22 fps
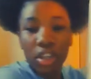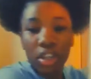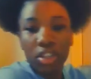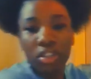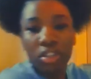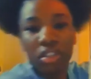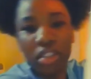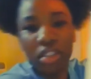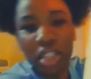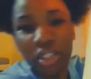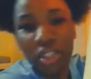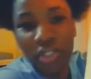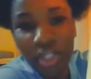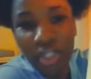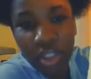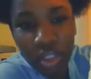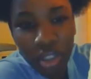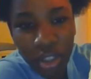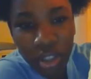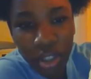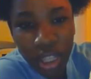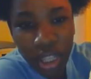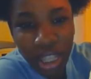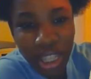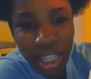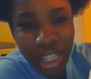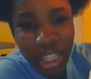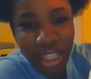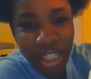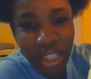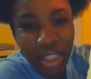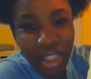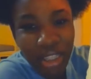So even though it
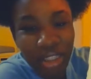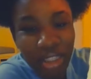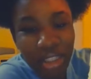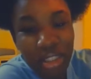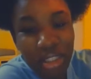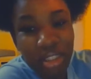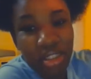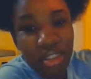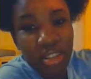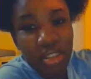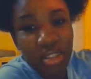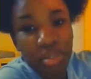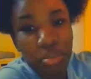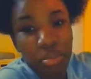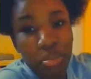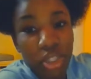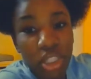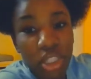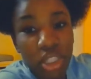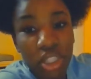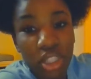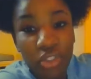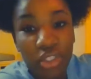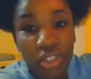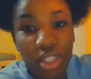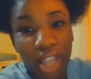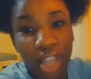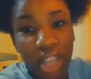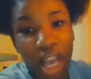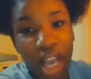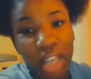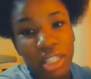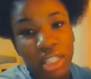is music for
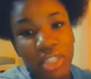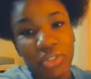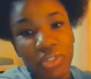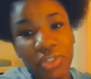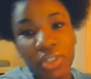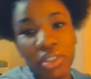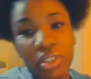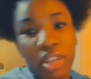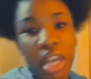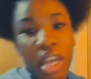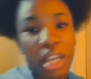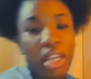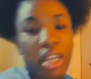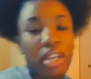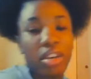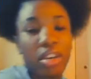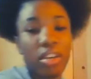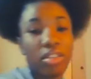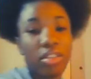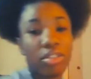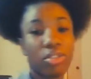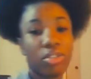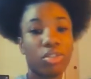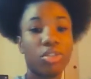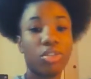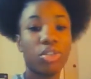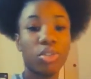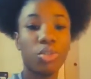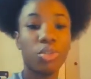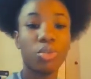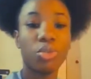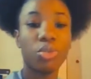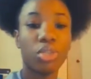saxophone, I can also
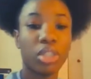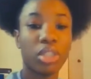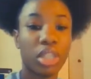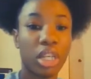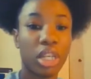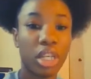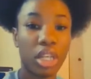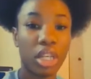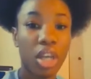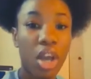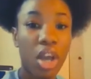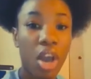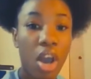use it